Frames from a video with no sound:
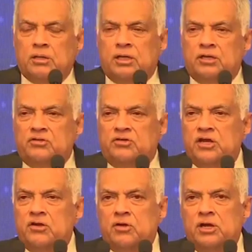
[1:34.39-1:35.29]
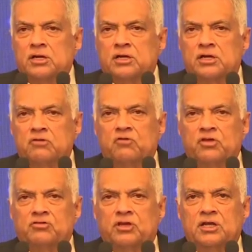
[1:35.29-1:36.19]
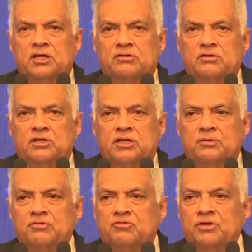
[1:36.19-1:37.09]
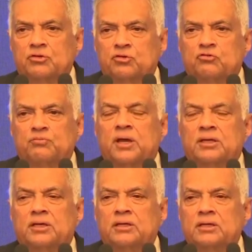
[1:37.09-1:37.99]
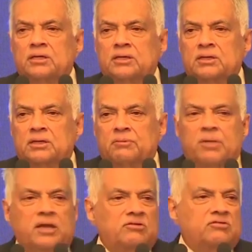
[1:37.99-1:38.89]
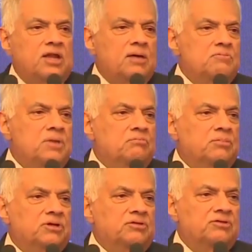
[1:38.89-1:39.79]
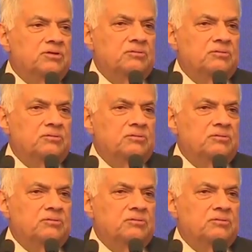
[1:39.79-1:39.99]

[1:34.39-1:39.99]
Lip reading: The general conventional terms were used by the Paris Club members.